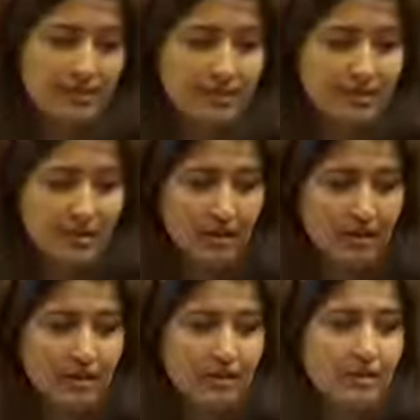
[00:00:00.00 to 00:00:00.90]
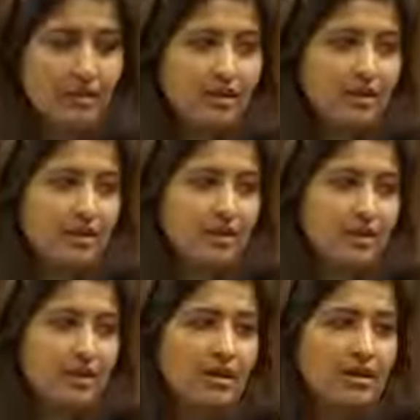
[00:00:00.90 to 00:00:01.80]
insane.
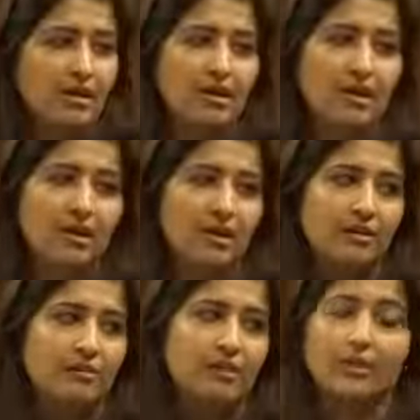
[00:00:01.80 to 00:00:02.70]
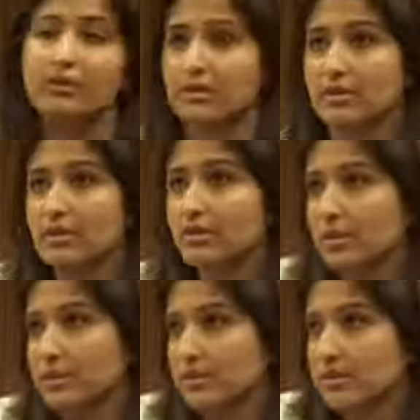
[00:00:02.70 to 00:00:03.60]
The
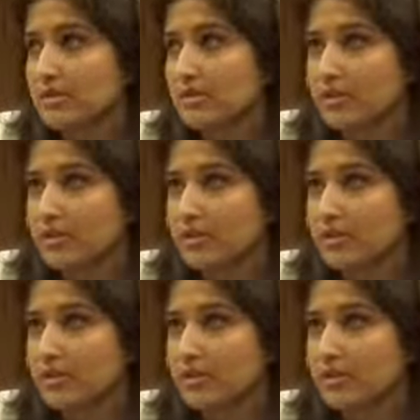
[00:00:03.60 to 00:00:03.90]
solutions